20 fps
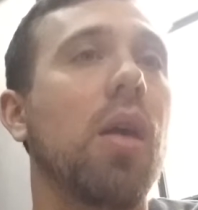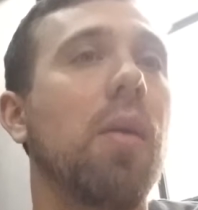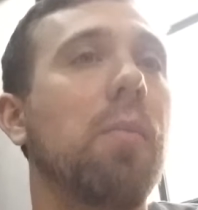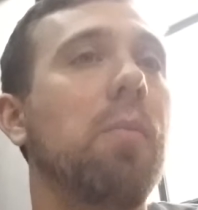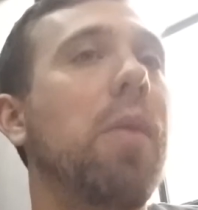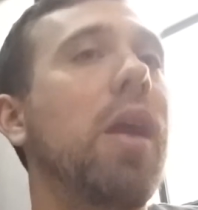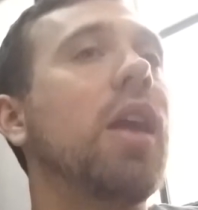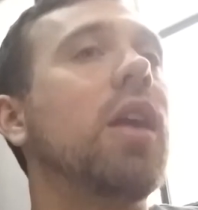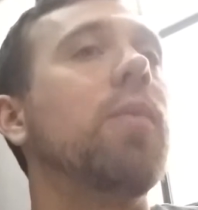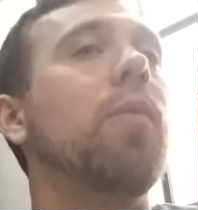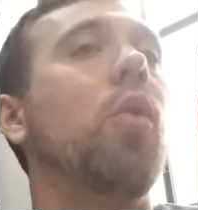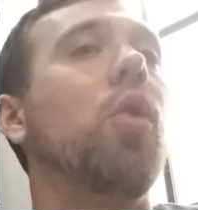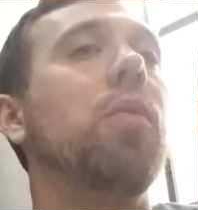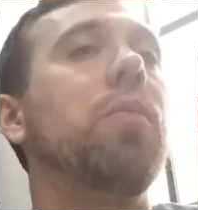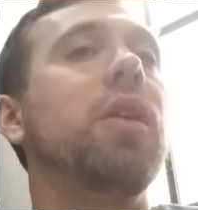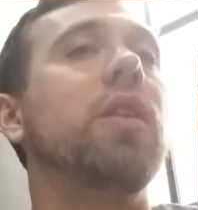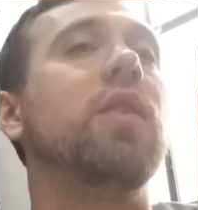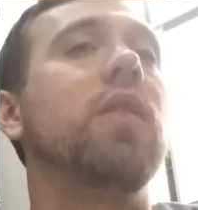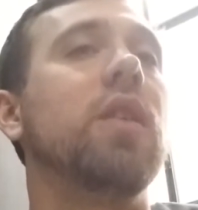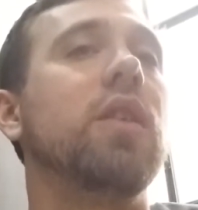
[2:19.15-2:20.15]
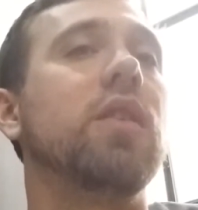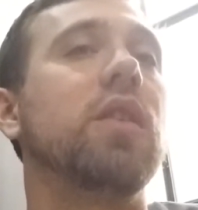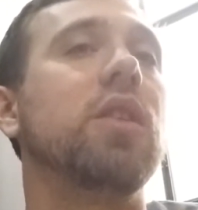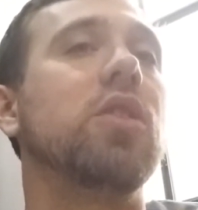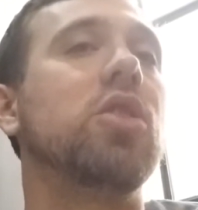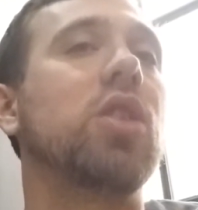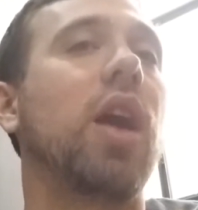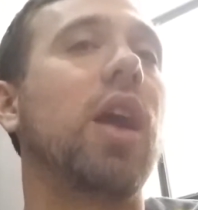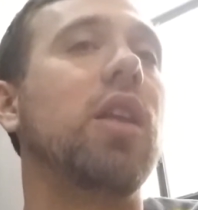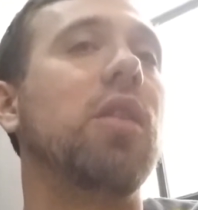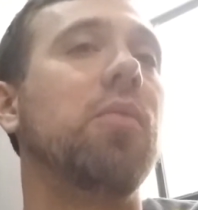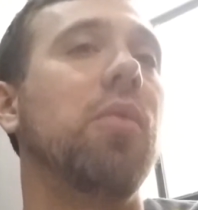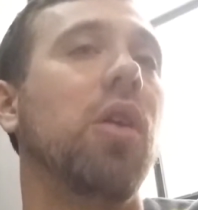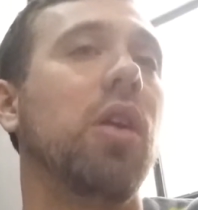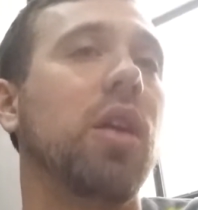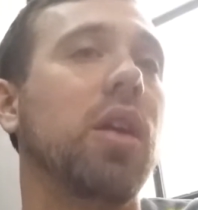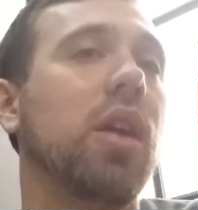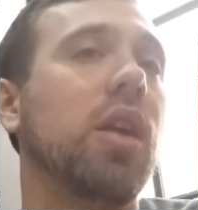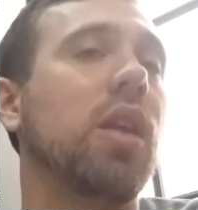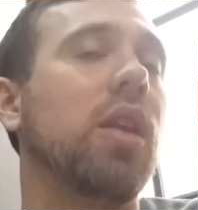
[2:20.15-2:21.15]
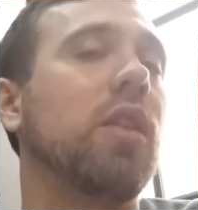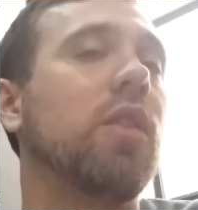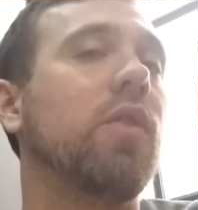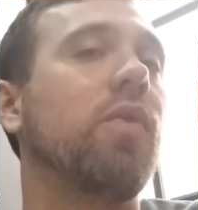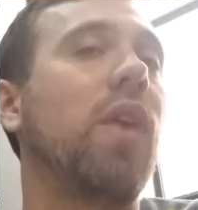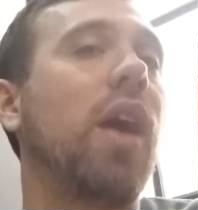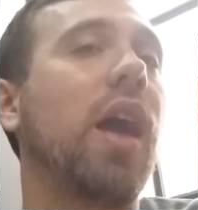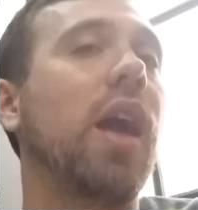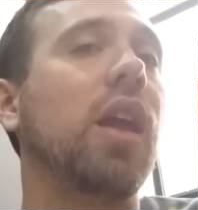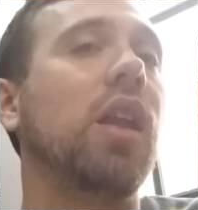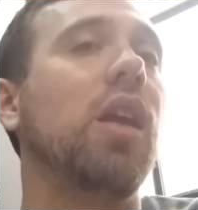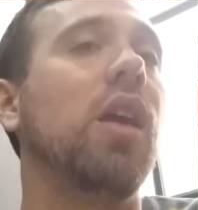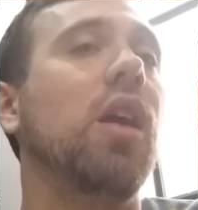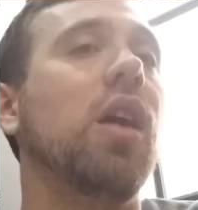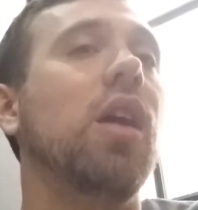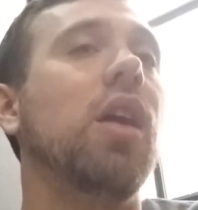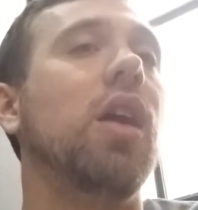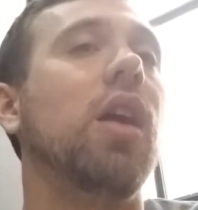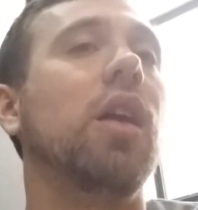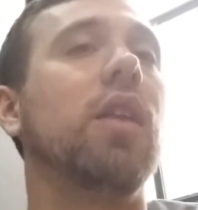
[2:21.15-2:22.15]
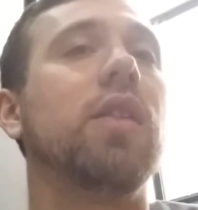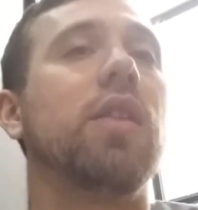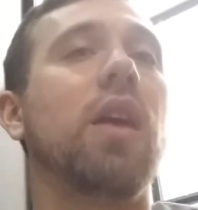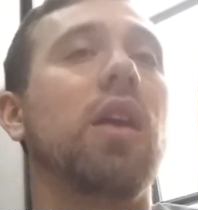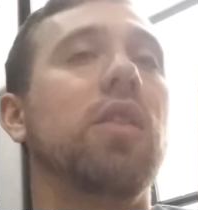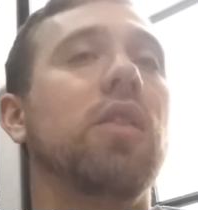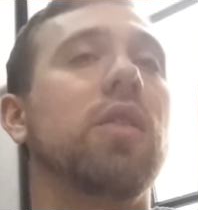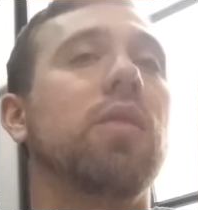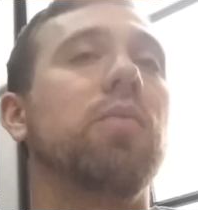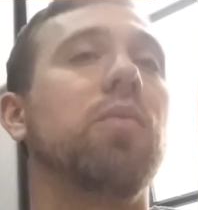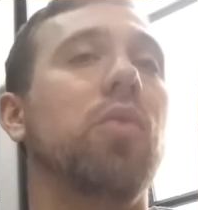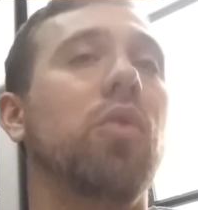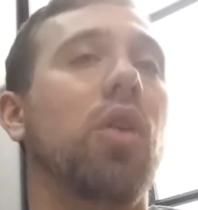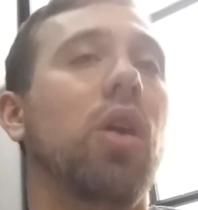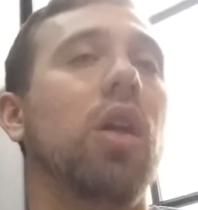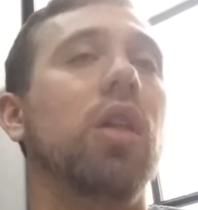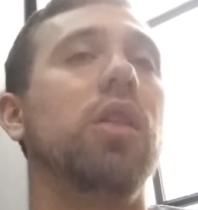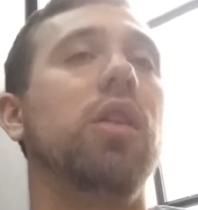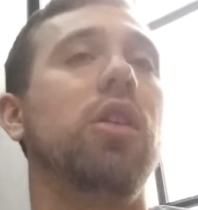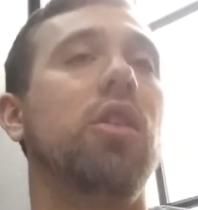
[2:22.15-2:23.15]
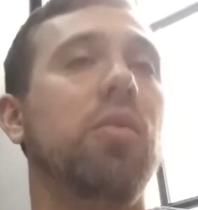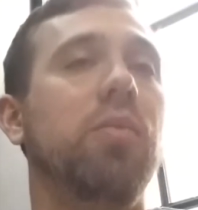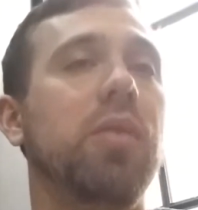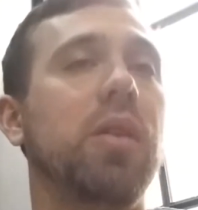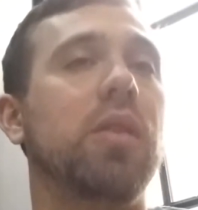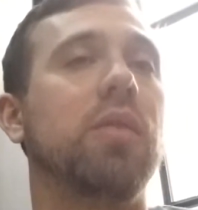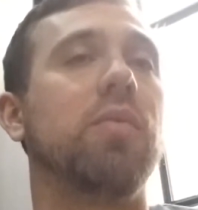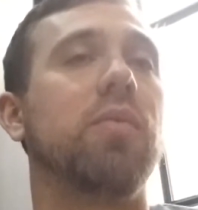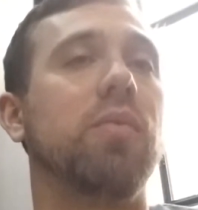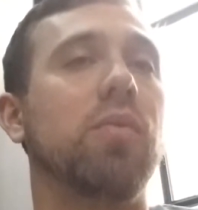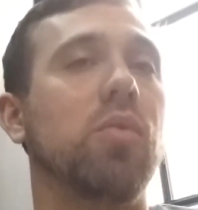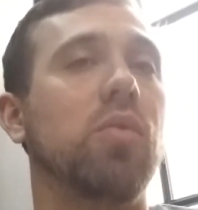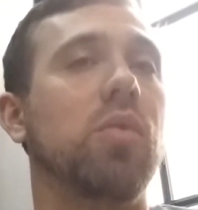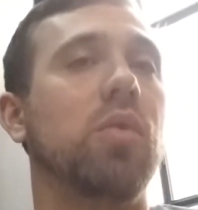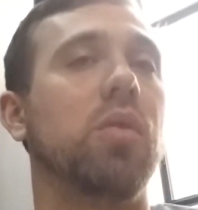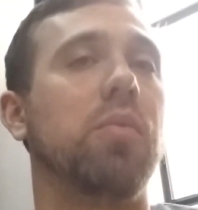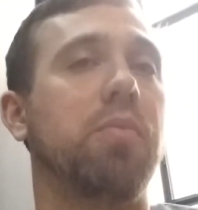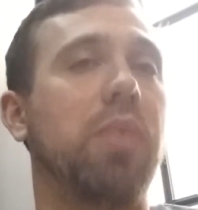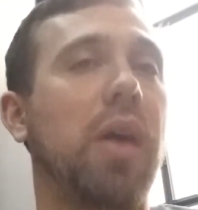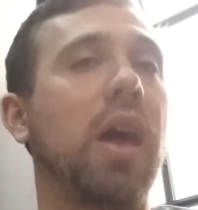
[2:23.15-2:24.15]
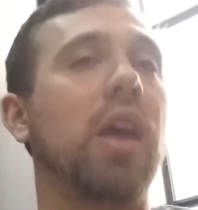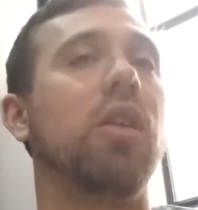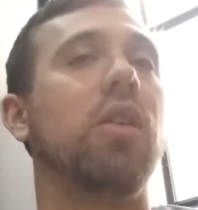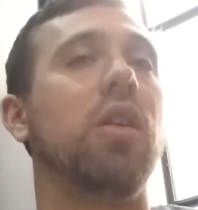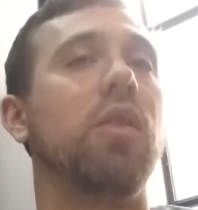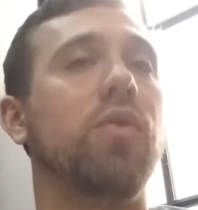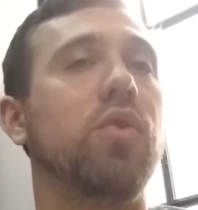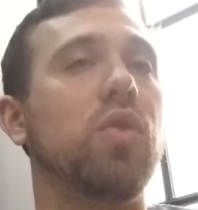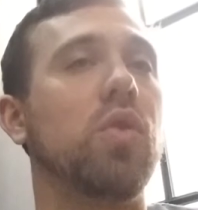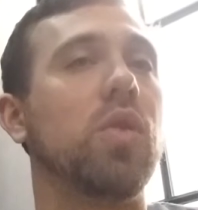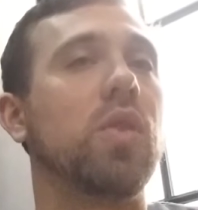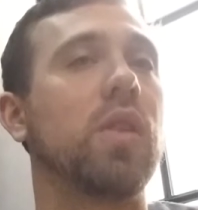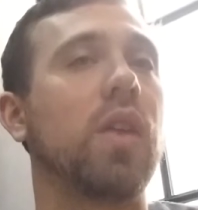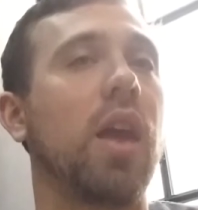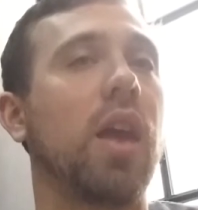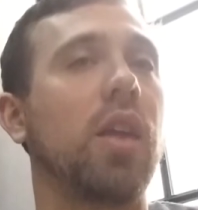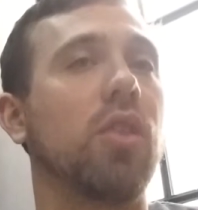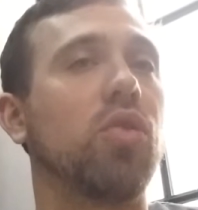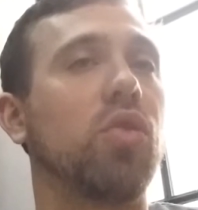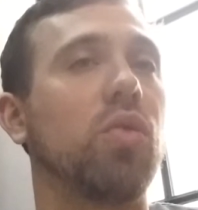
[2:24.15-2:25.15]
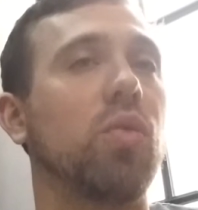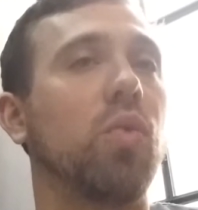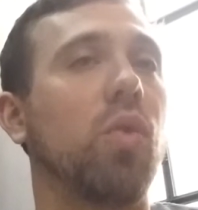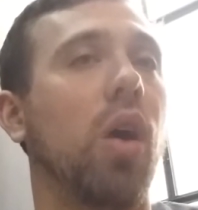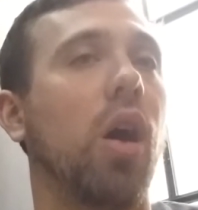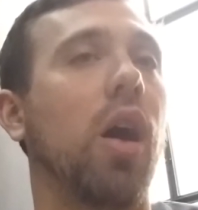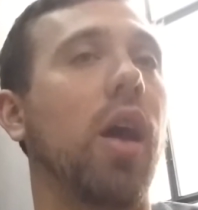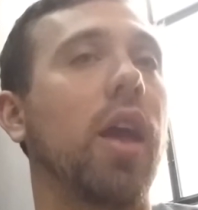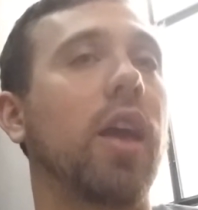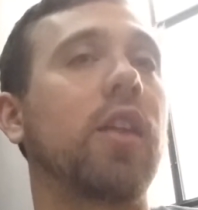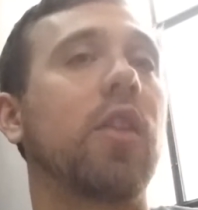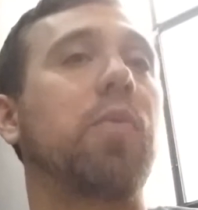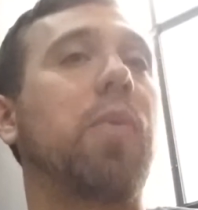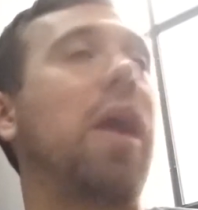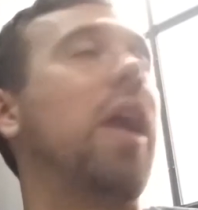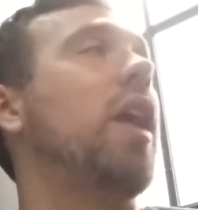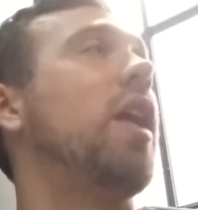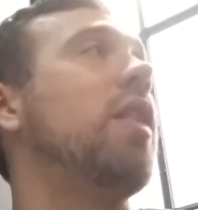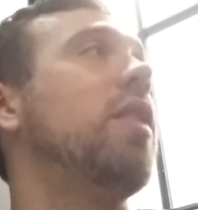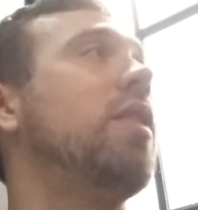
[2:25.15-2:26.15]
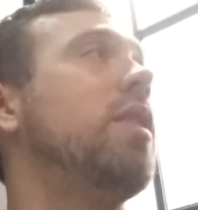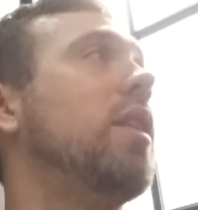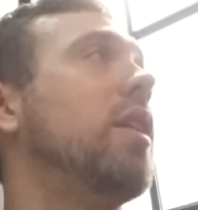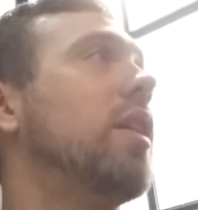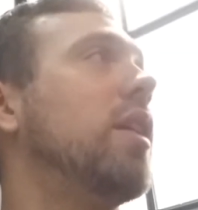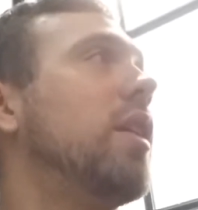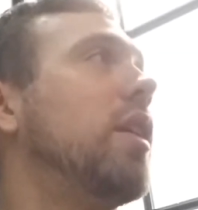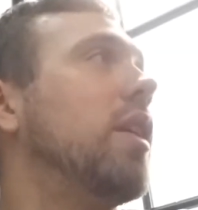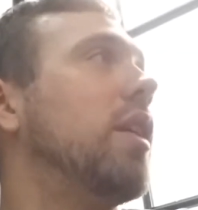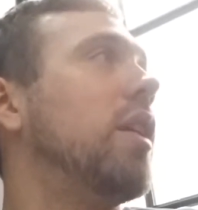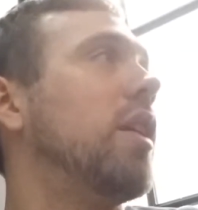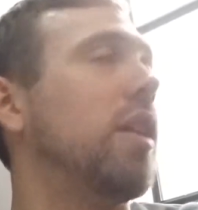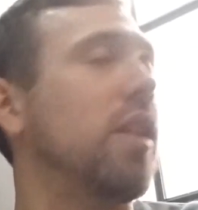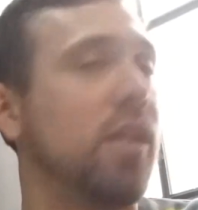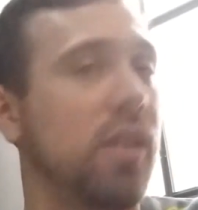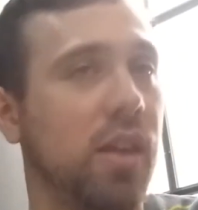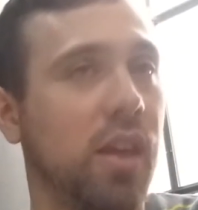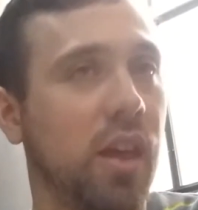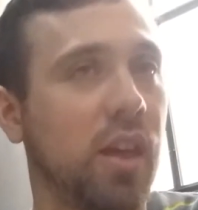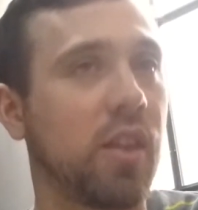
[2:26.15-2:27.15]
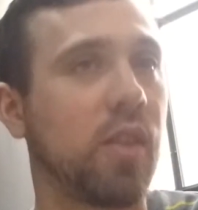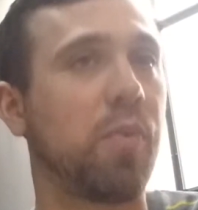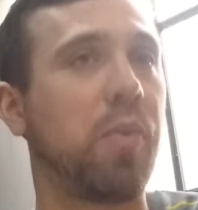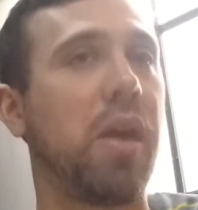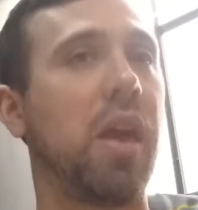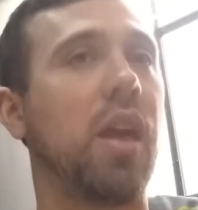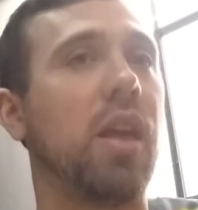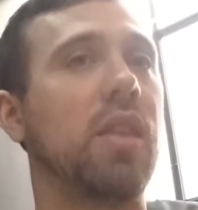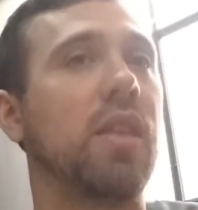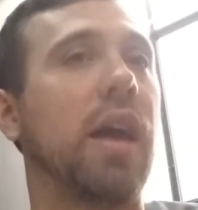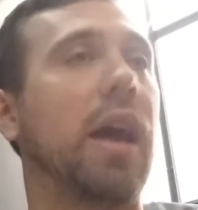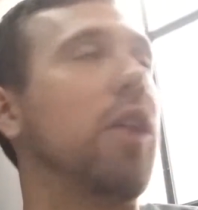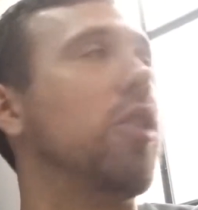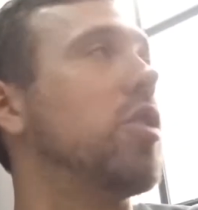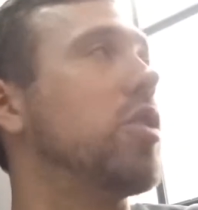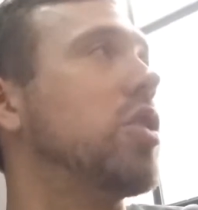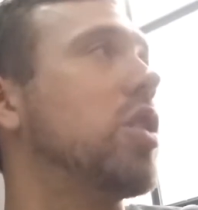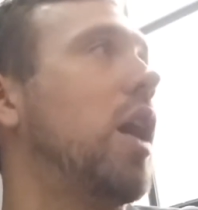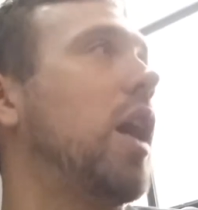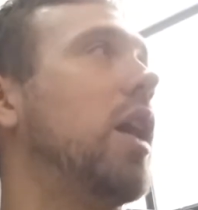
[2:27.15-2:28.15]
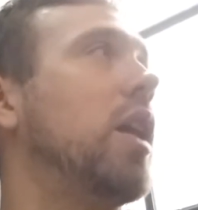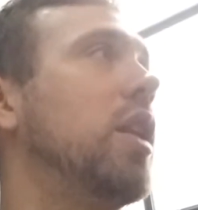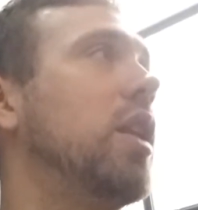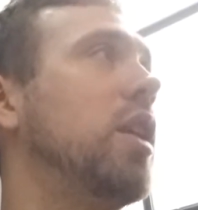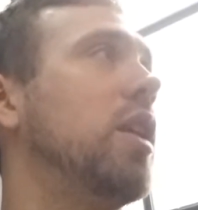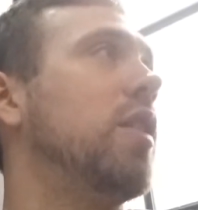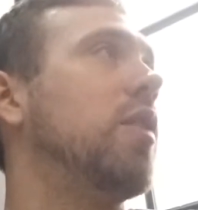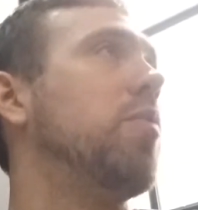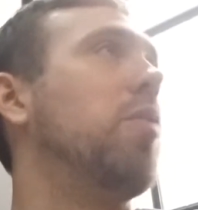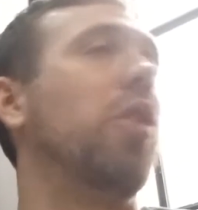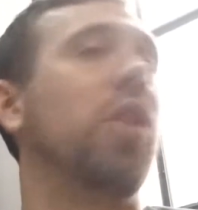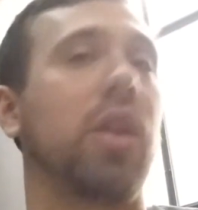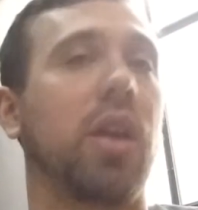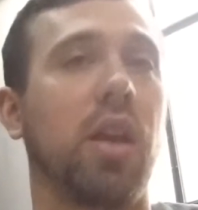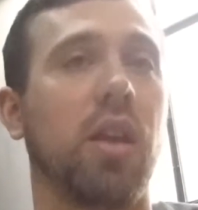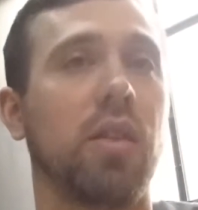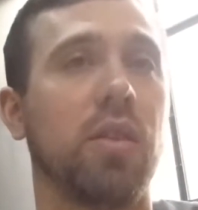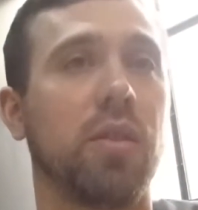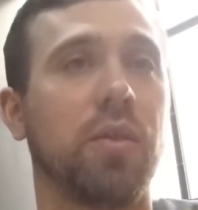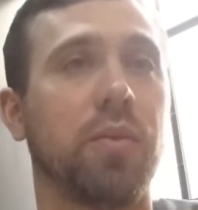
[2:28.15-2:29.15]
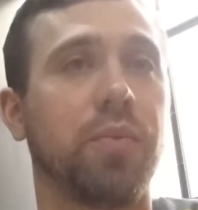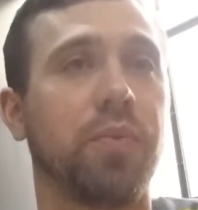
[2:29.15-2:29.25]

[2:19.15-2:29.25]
Make more business in China market is fine. It sounds a little bit more better if you say expand our Chinese market.